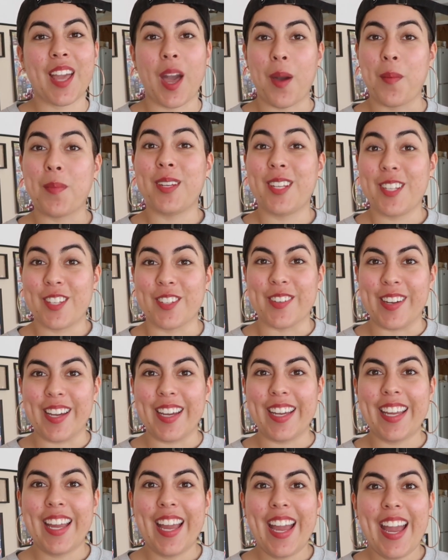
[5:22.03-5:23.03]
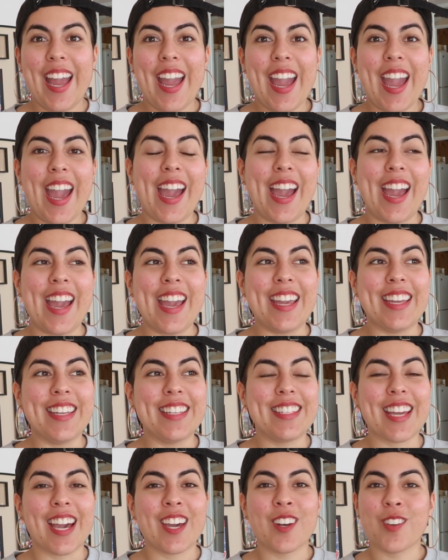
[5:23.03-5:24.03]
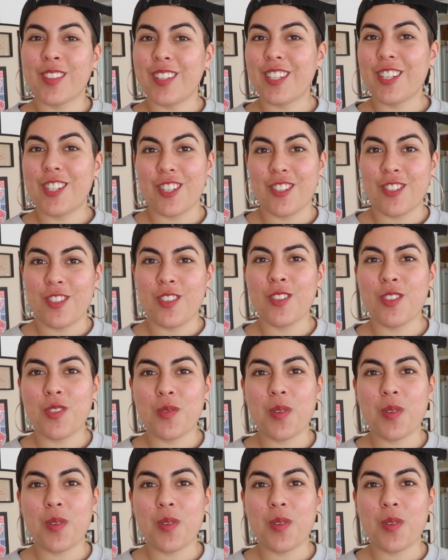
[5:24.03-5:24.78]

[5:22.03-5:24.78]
I'm gonna do it. And I don't think she's used